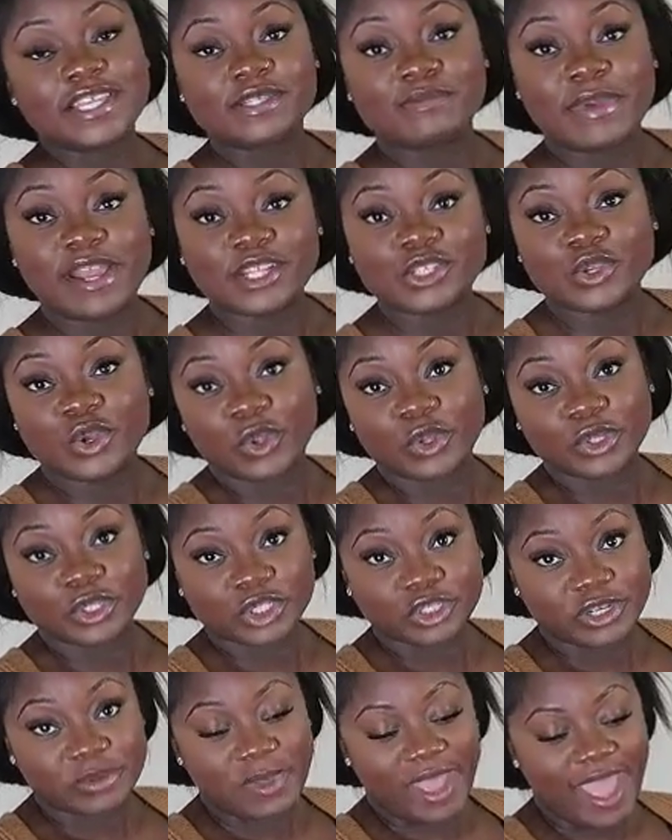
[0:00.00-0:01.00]
is my
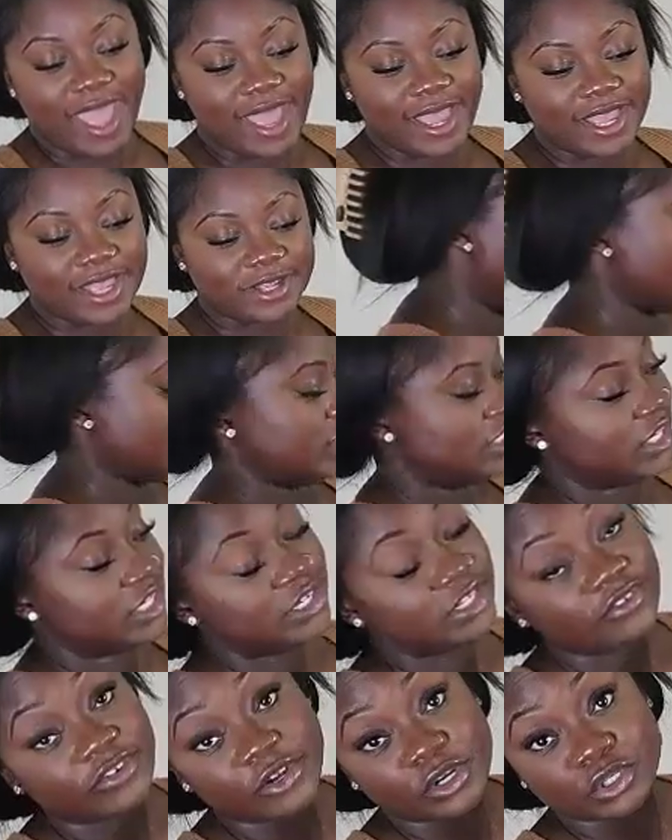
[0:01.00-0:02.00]
toiletry bag. First
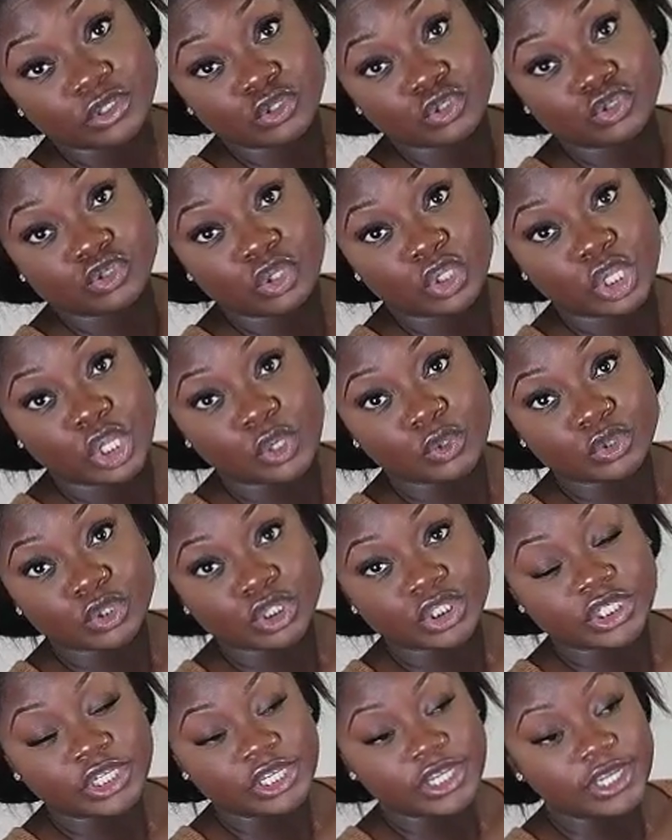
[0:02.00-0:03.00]
thing, first
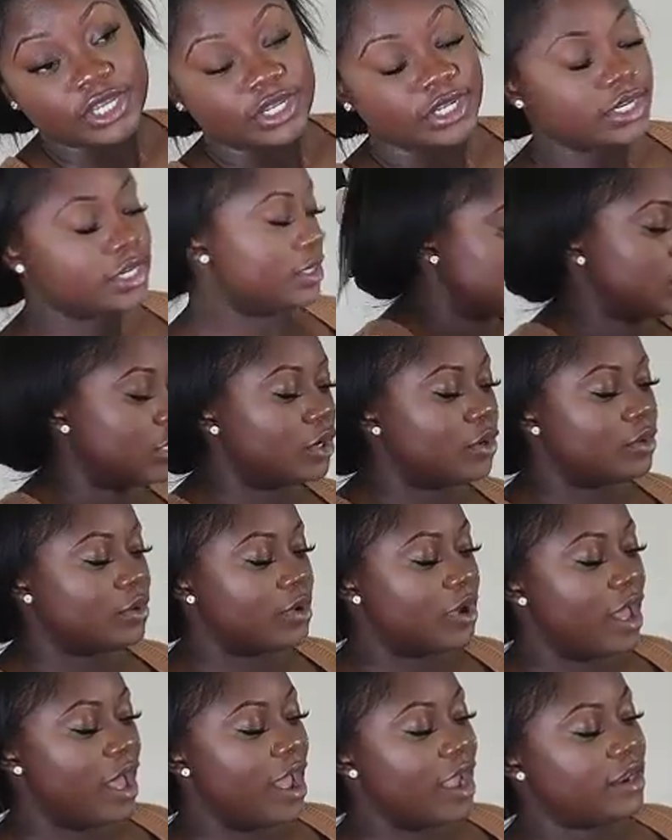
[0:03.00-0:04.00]
lotion.
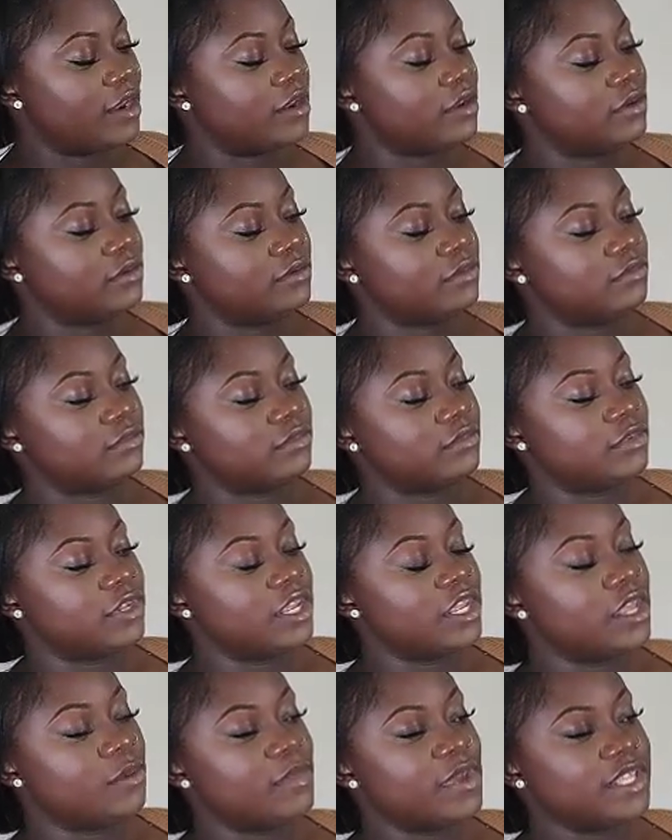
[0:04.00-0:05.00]
So I didn't
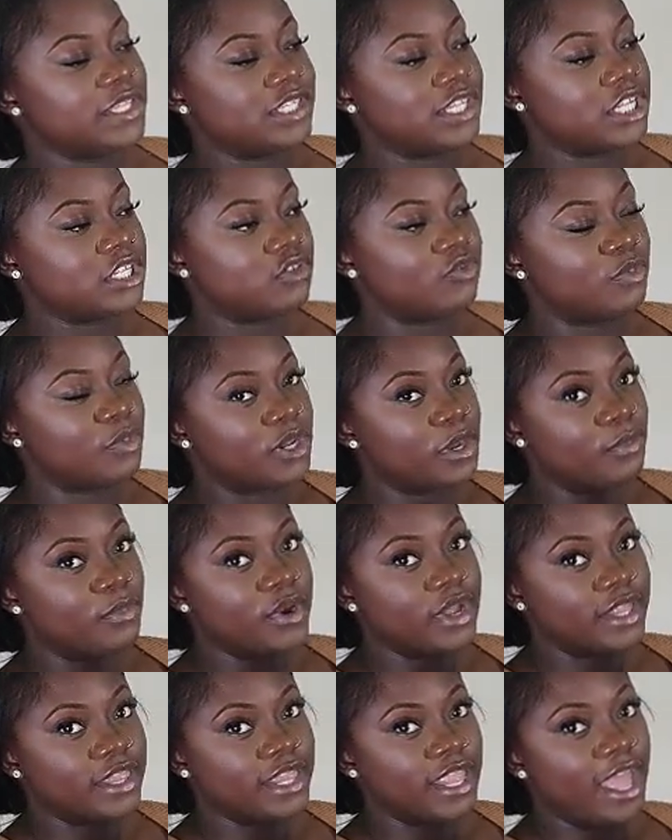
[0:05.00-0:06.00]
think it made sense for me to
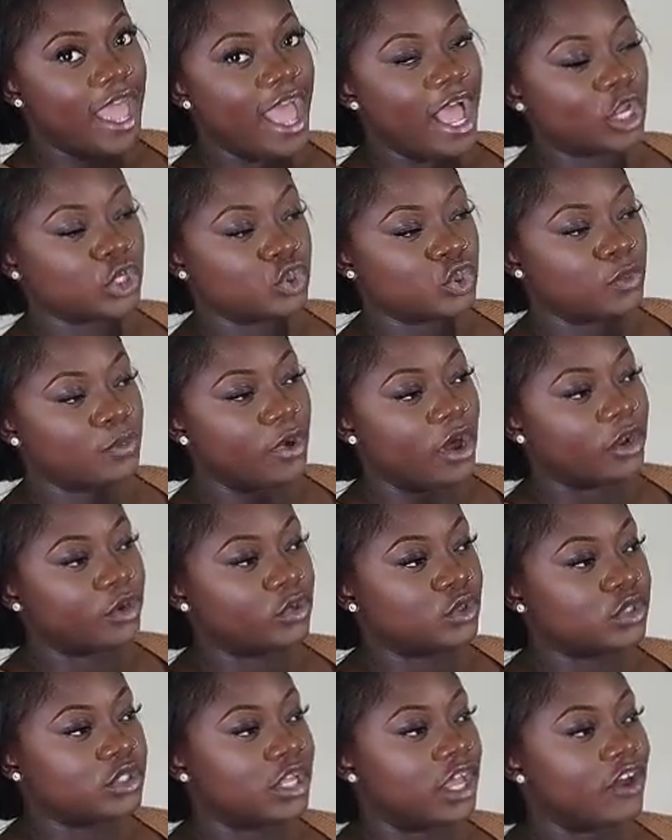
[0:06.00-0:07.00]
bring the actual
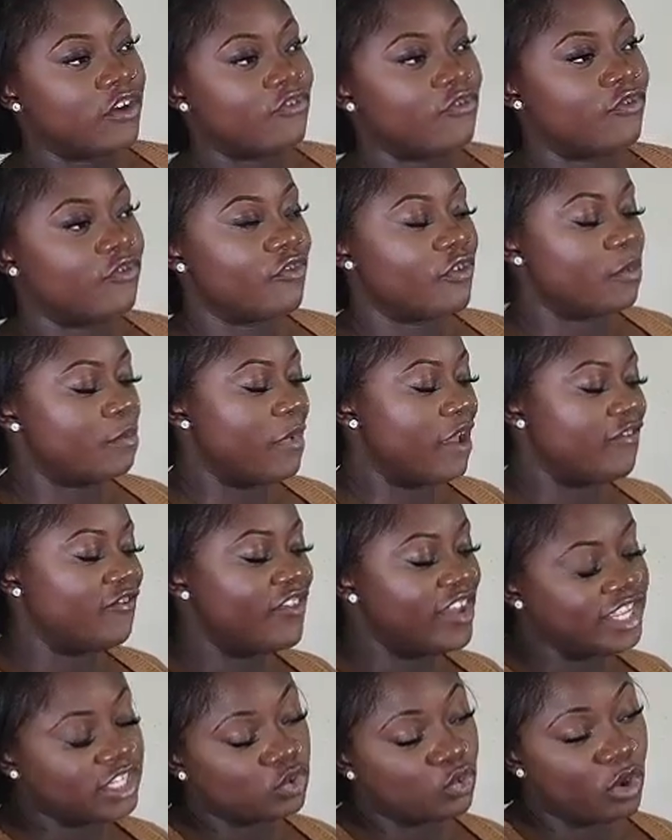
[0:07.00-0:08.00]
bottles of my
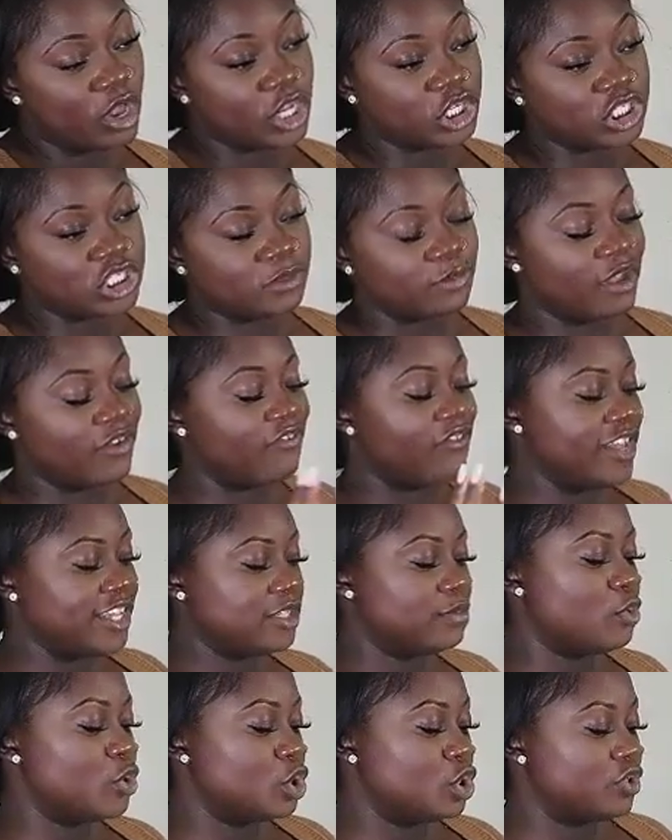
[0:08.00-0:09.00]
face wash and my
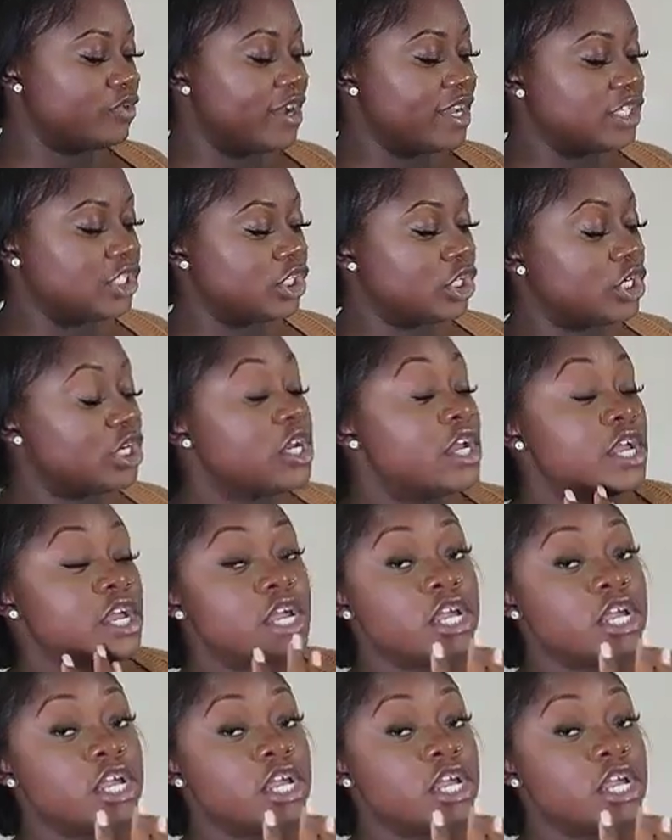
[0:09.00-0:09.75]
face moisturizer.